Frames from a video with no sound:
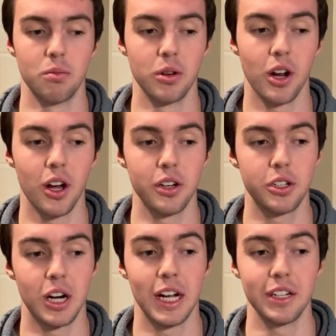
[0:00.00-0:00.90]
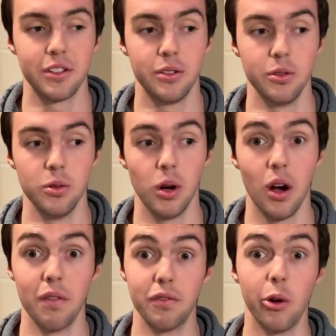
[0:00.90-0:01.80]
We're not trying to
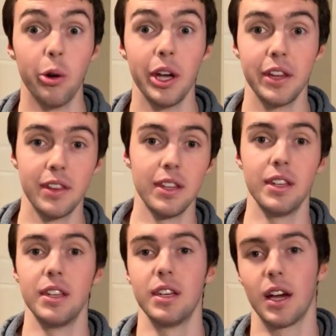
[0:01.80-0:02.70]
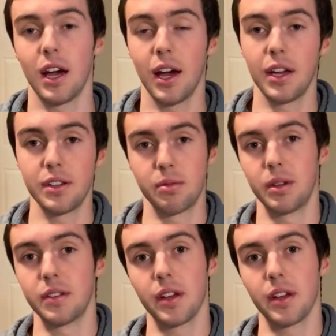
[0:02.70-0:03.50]
avoid the high swings